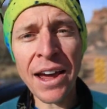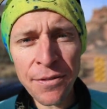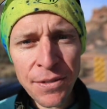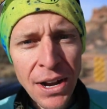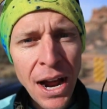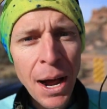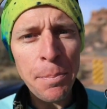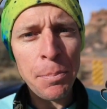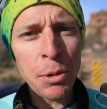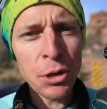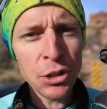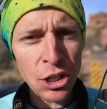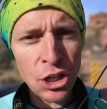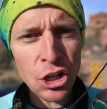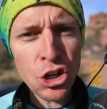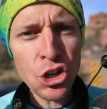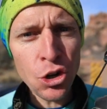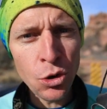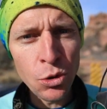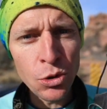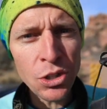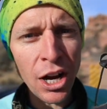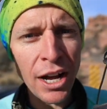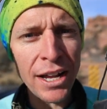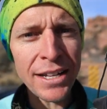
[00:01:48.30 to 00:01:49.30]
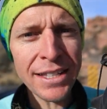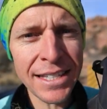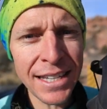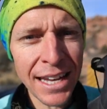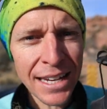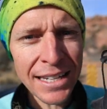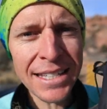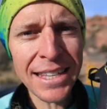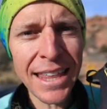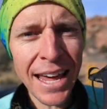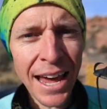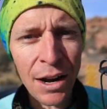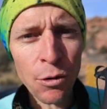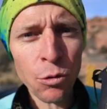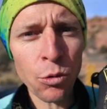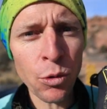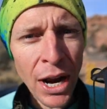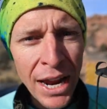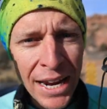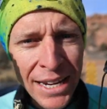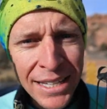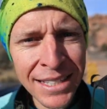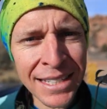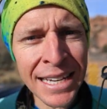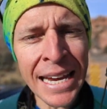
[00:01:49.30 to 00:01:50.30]
have not put these shoes on since that
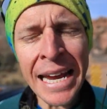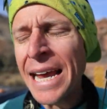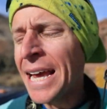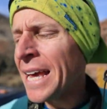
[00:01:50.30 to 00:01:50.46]
race,